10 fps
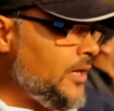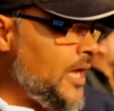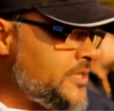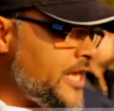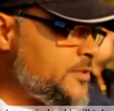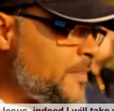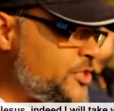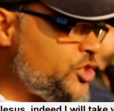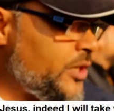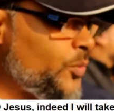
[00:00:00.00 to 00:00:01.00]
Allah says,
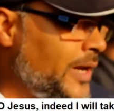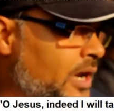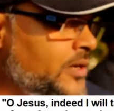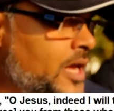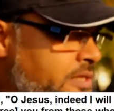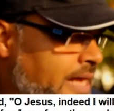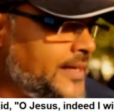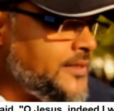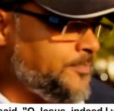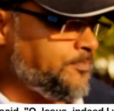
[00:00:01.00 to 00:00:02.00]
mentioned when Allah
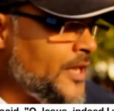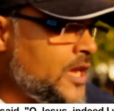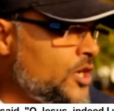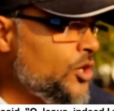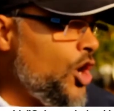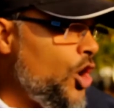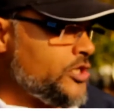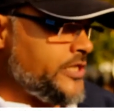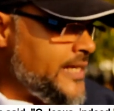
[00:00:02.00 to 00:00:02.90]
said, O